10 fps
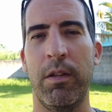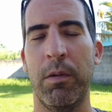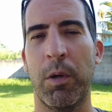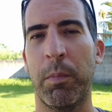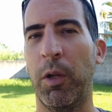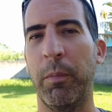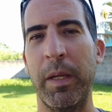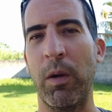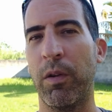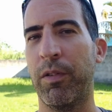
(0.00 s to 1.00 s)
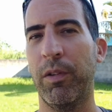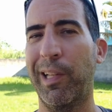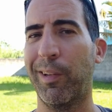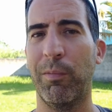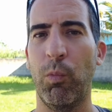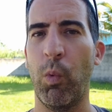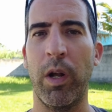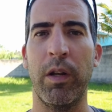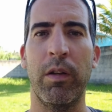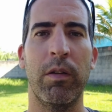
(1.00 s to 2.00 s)
you could probably be out until like
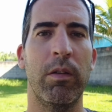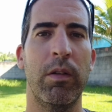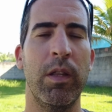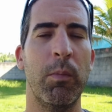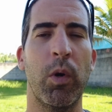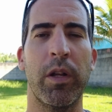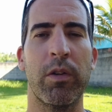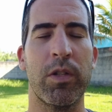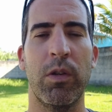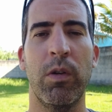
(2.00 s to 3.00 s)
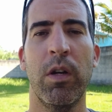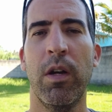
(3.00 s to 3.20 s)
1 in the morning or so,